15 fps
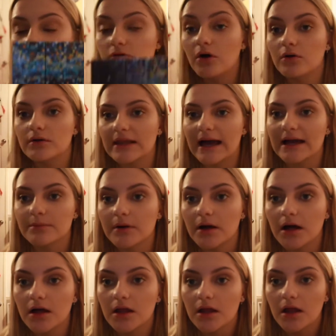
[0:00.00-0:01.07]
Not
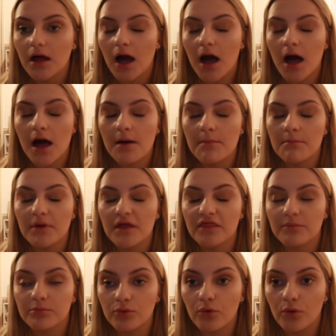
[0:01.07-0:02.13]
LACMA, um,
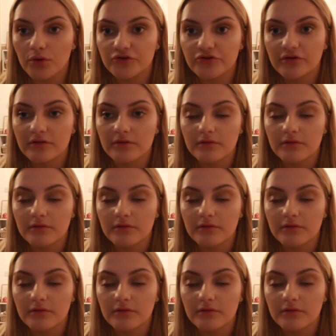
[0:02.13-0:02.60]
The Broad.